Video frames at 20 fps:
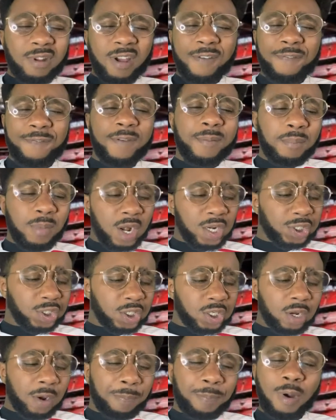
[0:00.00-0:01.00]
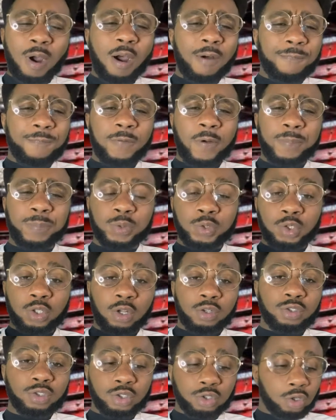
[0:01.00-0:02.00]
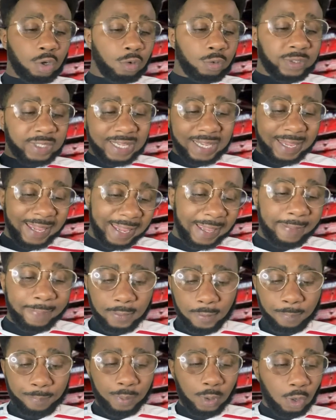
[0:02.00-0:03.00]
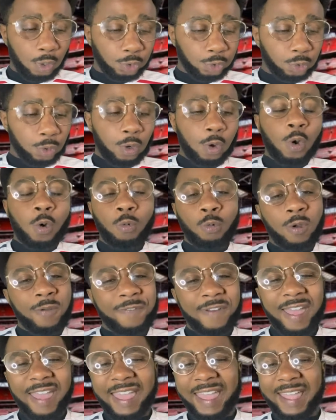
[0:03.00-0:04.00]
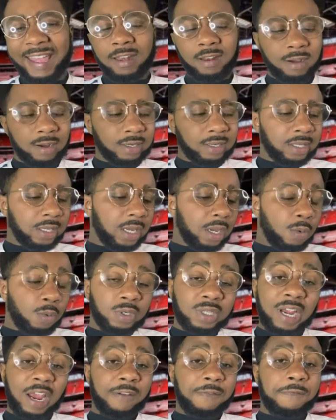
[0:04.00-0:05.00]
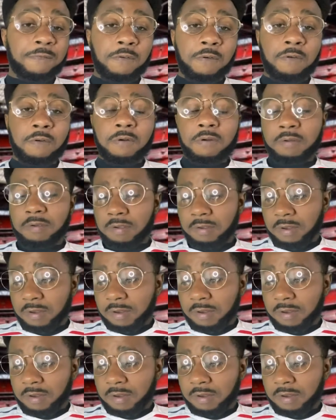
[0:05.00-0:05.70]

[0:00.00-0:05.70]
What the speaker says: Nothing much apart from John Stones hitting the post with a header, which I thought,